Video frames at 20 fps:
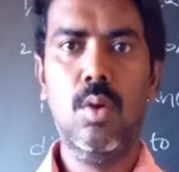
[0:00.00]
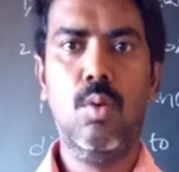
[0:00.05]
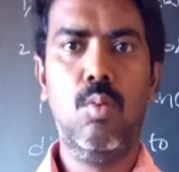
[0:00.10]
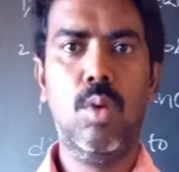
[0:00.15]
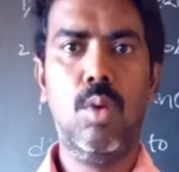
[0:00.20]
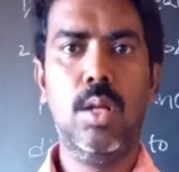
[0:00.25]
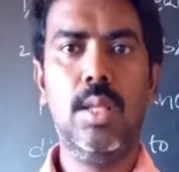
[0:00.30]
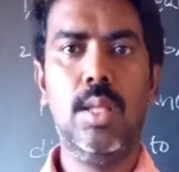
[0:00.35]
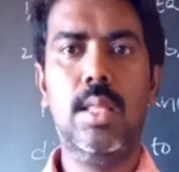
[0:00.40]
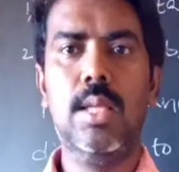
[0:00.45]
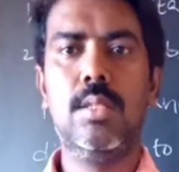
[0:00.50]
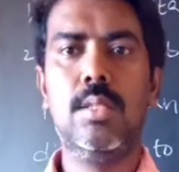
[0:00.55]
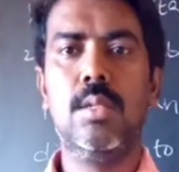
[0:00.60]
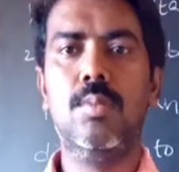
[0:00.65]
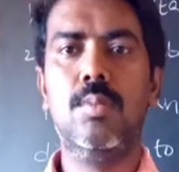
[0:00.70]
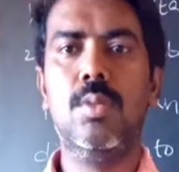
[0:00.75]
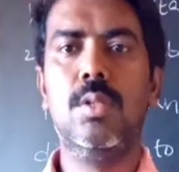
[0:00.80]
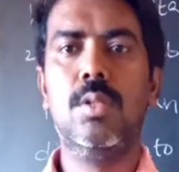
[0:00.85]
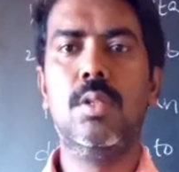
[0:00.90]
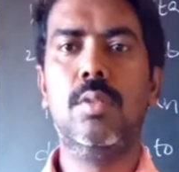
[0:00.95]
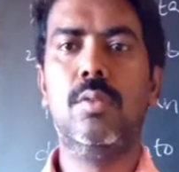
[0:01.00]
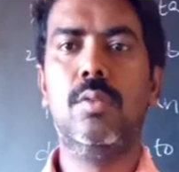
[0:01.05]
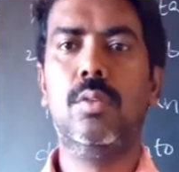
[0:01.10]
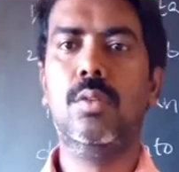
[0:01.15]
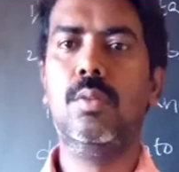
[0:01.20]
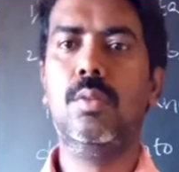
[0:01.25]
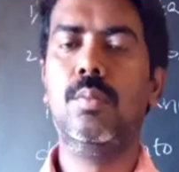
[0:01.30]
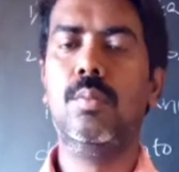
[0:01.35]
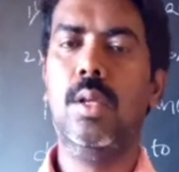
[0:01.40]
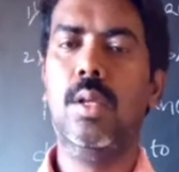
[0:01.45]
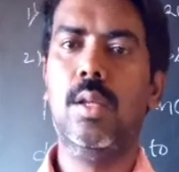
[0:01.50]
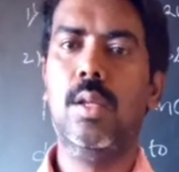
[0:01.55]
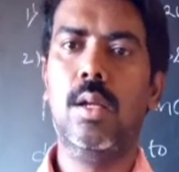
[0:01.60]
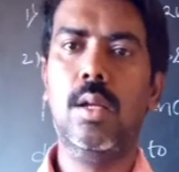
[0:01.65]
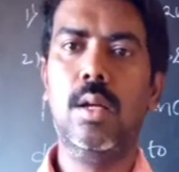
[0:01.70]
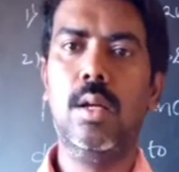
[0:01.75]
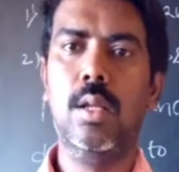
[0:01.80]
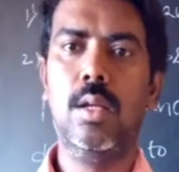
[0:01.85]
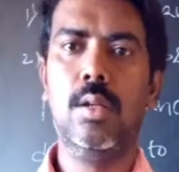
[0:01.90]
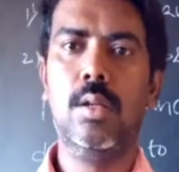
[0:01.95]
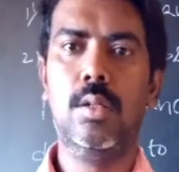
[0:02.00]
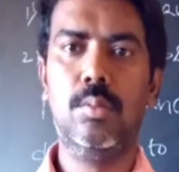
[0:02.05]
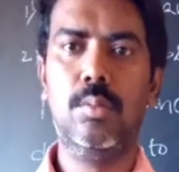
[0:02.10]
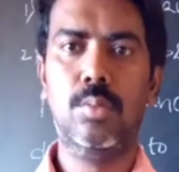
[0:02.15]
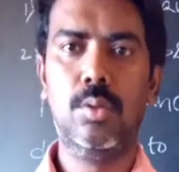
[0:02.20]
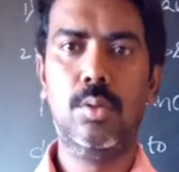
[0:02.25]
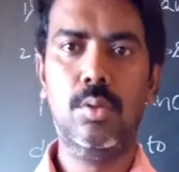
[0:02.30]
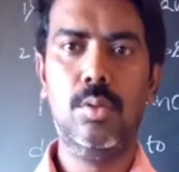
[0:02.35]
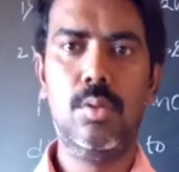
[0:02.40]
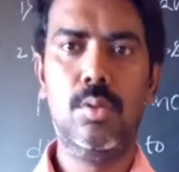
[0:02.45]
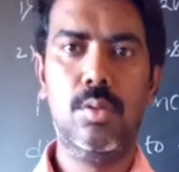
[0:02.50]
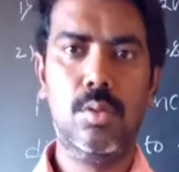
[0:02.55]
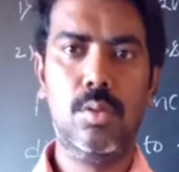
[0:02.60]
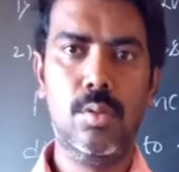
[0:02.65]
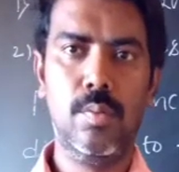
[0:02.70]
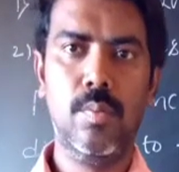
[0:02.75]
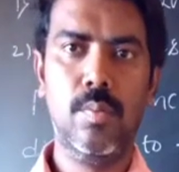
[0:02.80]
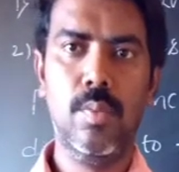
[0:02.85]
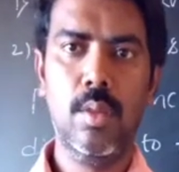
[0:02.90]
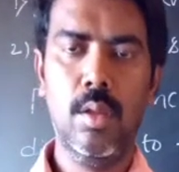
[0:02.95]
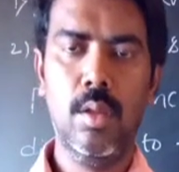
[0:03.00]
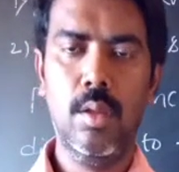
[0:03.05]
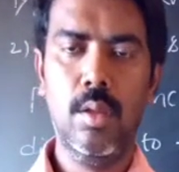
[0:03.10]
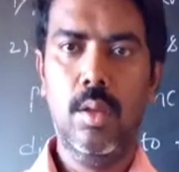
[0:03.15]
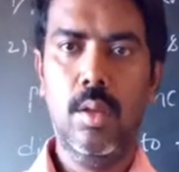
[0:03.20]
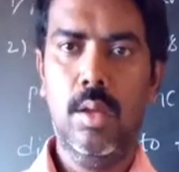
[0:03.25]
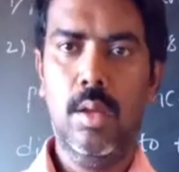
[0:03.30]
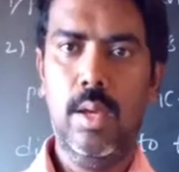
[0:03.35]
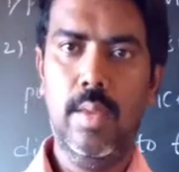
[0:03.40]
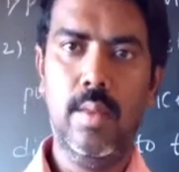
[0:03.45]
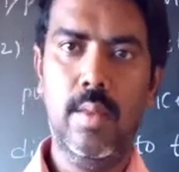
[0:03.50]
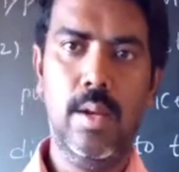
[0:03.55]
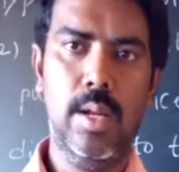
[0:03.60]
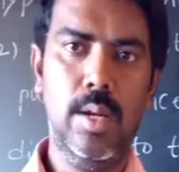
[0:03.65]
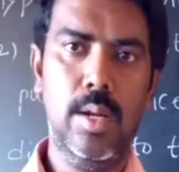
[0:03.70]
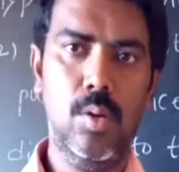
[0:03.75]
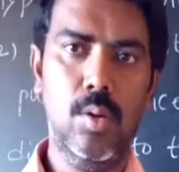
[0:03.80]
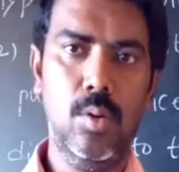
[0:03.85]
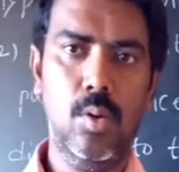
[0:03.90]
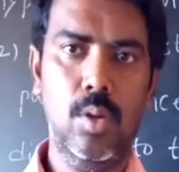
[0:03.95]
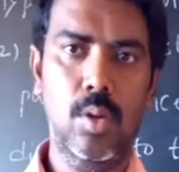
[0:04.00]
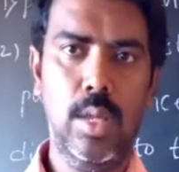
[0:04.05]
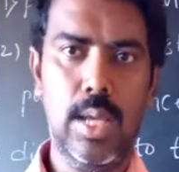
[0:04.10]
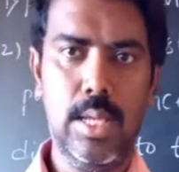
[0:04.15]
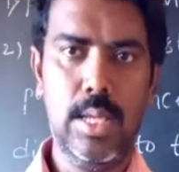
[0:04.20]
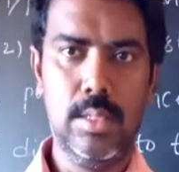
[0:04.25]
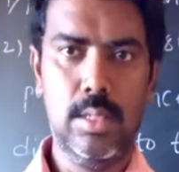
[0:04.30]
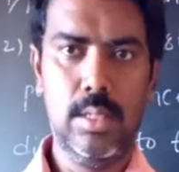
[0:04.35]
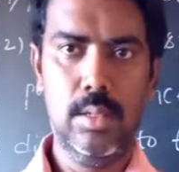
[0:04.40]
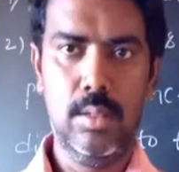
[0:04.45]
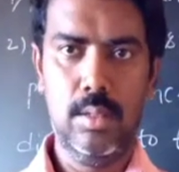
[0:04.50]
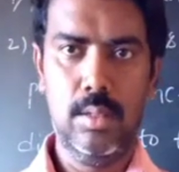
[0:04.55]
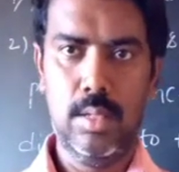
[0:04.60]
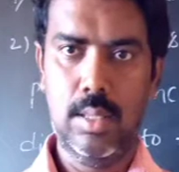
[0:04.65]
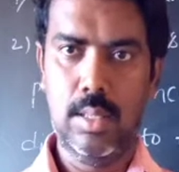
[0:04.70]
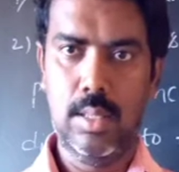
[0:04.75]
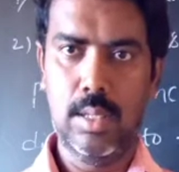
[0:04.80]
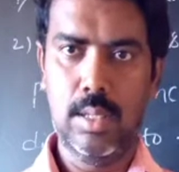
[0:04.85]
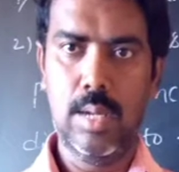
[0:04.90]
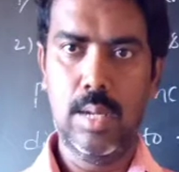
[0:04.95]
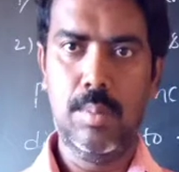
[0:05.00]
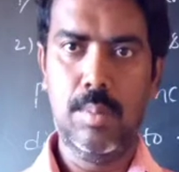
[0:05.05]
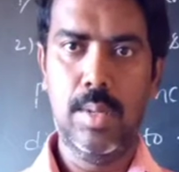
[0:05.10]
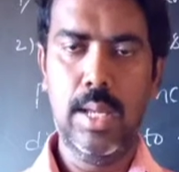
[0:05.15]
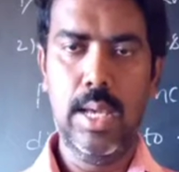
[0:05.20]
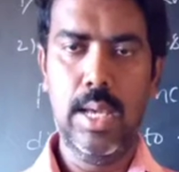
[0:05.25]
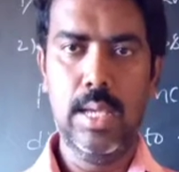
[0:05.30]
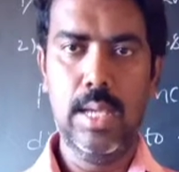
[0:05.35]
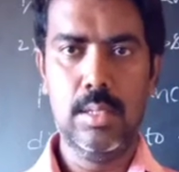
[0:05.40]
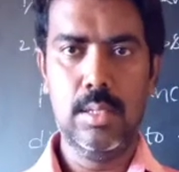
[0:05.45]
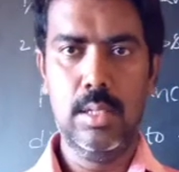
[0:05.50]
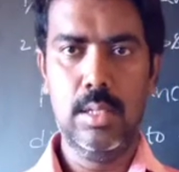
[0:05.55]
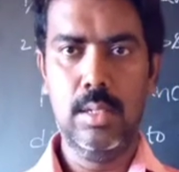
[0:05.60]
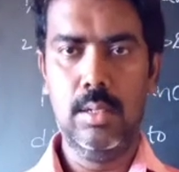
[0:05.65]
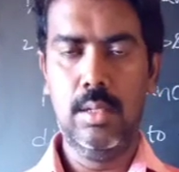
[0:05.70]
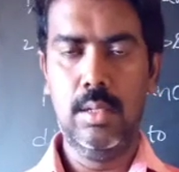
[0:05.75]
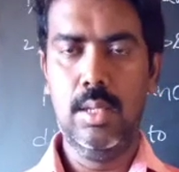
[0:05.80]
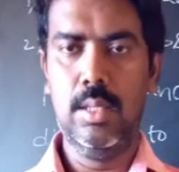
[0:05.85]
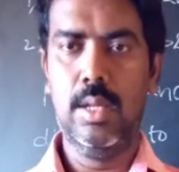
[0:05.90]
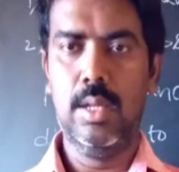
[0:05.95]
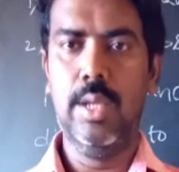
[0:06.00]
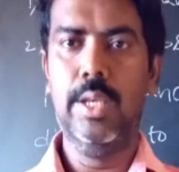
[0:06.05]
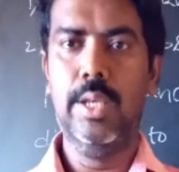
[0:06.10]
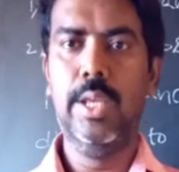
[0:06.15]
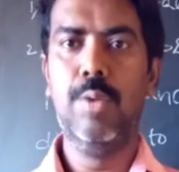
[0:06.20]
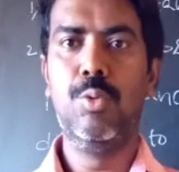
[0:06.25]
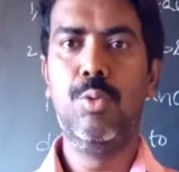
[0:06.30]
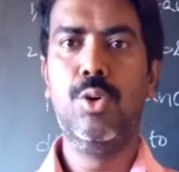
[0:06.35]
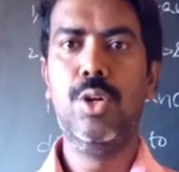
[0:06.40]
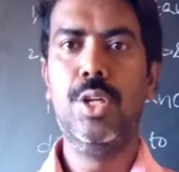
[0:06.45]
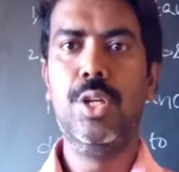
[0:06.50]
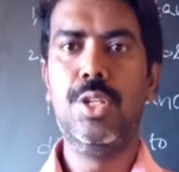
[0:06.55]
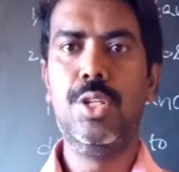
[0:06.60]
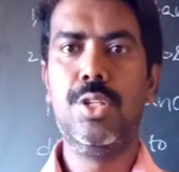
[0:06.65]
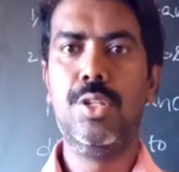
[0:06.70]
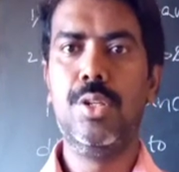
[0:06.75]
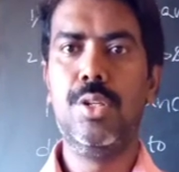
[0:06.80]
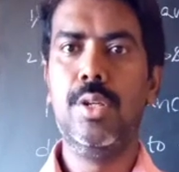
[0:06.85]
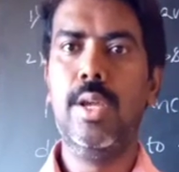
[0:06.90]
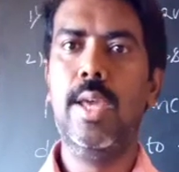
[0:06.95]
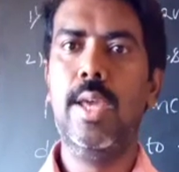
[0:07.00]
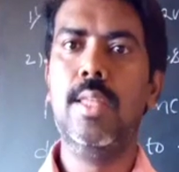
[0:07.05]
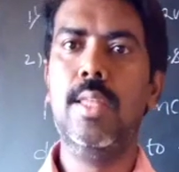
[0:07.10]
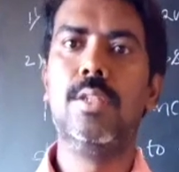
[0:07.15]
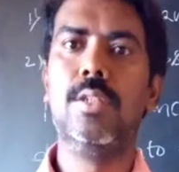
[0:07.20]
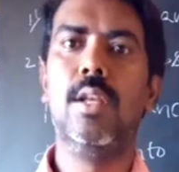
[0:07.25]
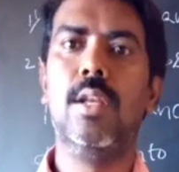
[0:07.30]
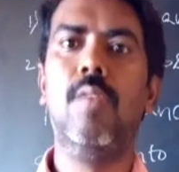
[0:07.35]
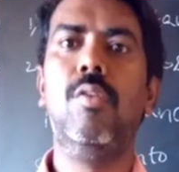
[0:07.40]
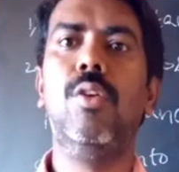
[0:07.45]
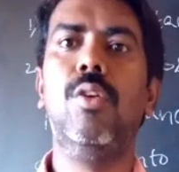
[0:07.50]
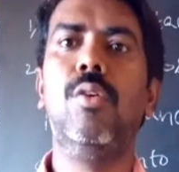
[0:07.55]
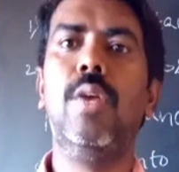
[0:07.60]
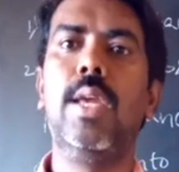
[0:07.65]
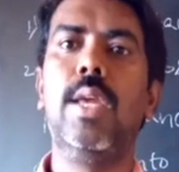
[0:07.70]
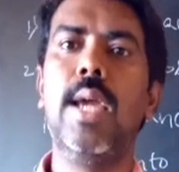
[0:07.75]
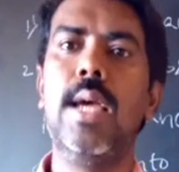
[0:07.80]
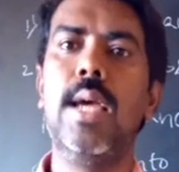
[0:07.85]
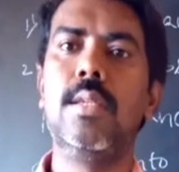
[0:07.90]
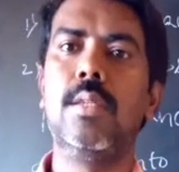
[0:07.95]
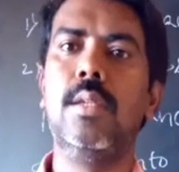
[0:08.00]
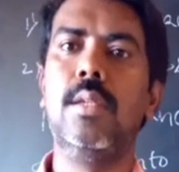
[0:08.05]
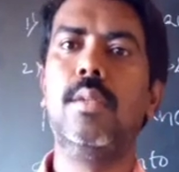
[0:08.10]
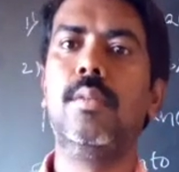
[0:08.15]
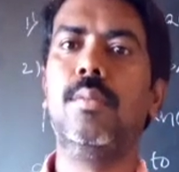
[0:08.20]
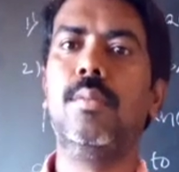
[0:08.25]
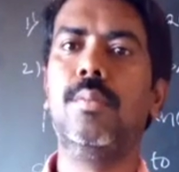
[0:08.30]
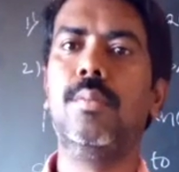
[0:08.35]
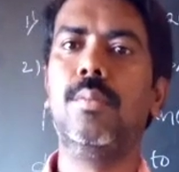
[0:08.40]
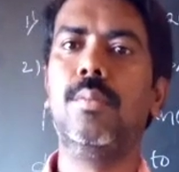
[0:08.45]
What are the examples of inorganic compounds? Either hydrochloric acid, either carbon dioxide, either NaOH, either sulfuric acid.